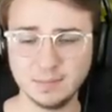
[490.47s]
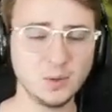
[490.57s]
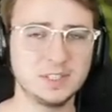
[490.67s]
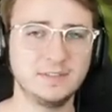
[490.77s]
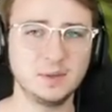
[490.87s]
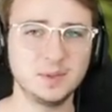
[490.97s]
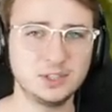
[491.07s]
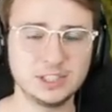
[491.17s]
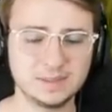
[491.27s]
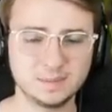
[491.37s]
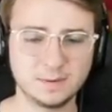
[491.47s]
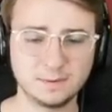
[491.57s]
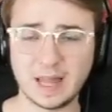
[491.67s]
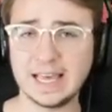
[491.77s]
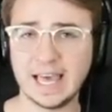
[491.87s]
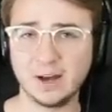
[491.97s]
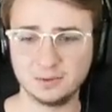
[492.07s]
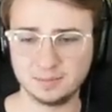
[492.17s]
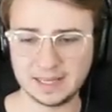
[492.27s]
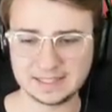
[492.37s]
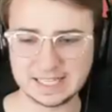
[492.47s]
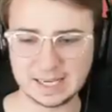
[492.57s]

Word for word: most of it would just fly out by the